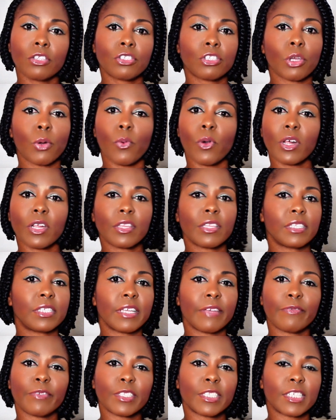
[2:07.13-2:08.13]
So what are the
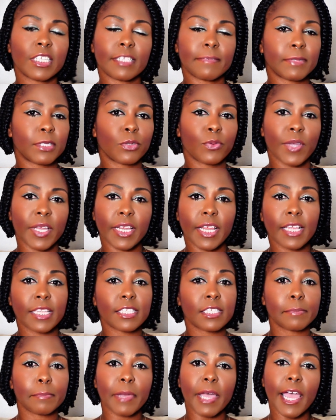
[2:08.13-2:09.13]
differences between
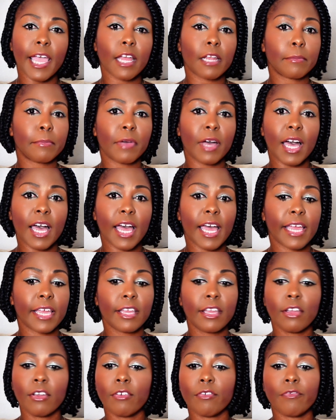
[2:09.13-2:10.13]
inspired
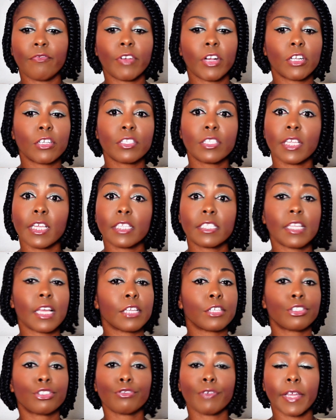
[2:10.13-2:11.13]
by versus
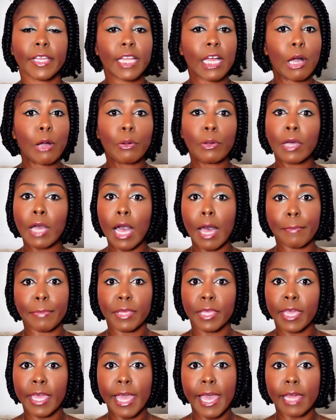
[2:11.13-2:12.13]
a straight out
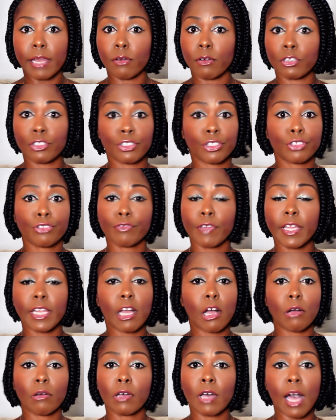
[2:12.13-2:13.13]
copycat or just straight
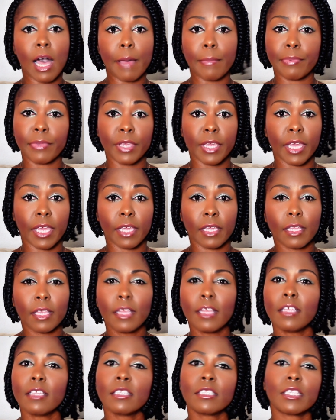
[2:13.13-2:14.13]
out copying?
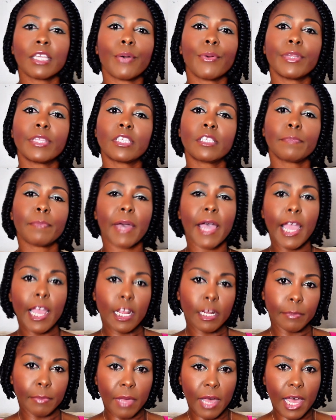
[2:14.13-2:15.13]
So
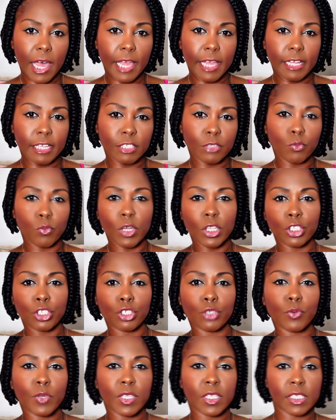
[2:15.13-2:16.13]
inspired by is
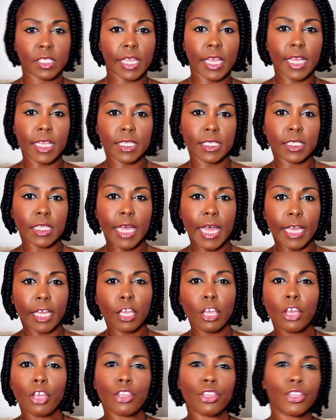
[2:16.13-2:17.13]
what you would say is
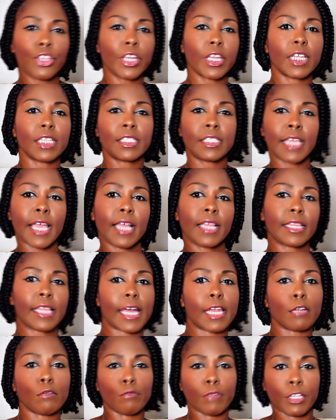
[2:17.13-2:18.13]
like, you're going to take
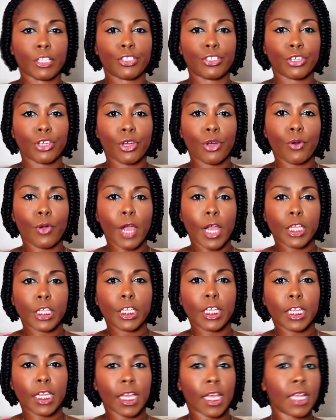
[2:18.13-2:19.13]
that original and
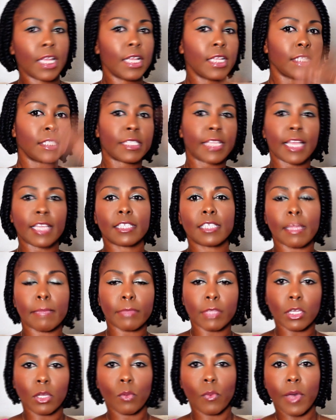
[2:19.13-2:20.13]
you're going to take
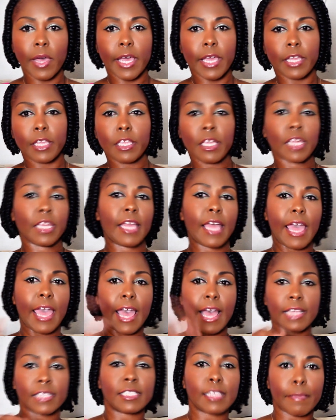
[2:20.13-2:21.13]
something away. You're going to
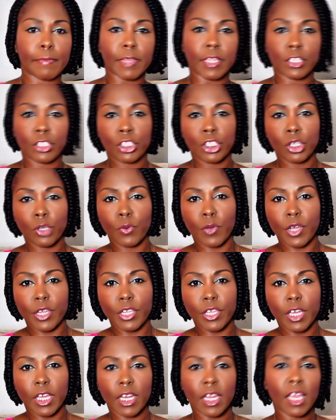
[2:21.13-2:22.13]
add something to
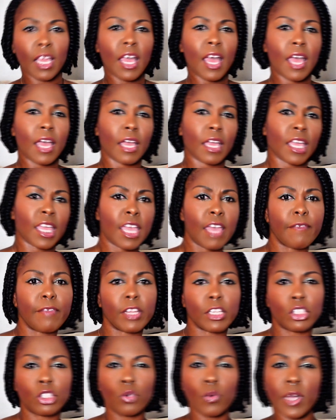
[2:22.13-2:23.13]
it. You're going to give
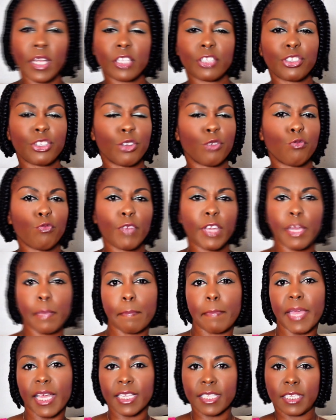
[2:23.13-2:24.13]
it a twist. You're
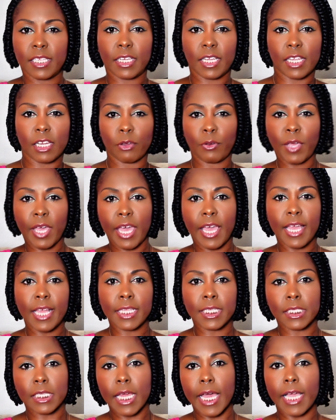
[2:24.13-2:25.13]
remixing it, okay?
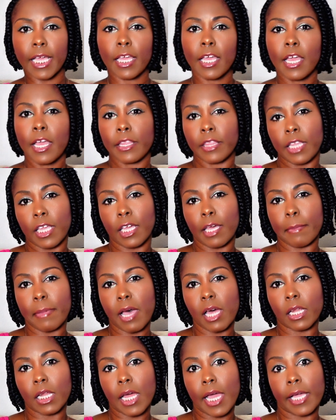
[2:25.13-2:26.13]
It's like, think
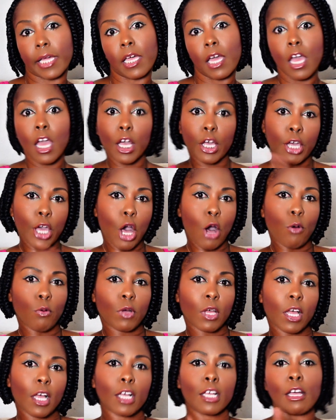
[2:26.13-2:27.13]
about like
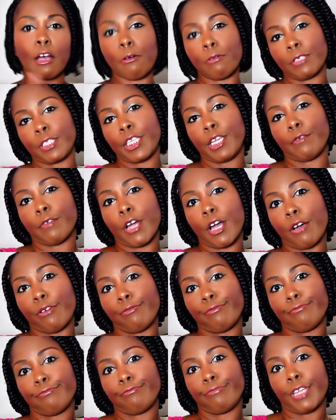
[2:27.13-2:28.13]
Coke
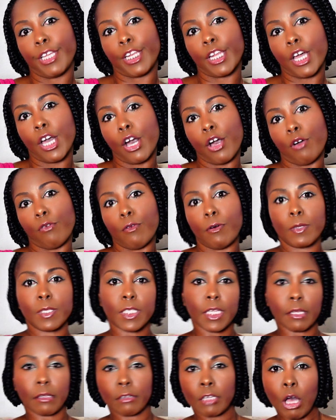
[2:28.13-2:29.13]
Zero, what
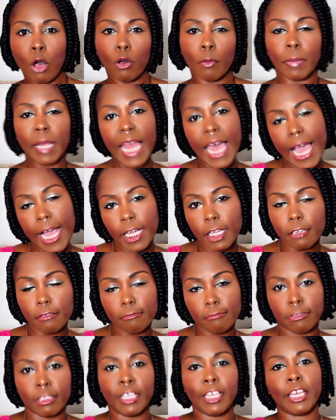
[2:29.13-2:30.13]
was it? Coke Black,
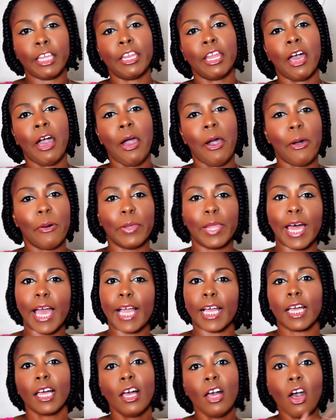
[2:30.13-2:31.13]

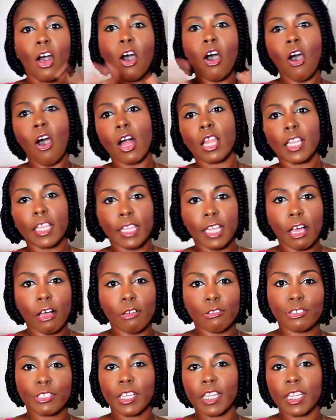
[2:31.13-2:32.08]
like all of those.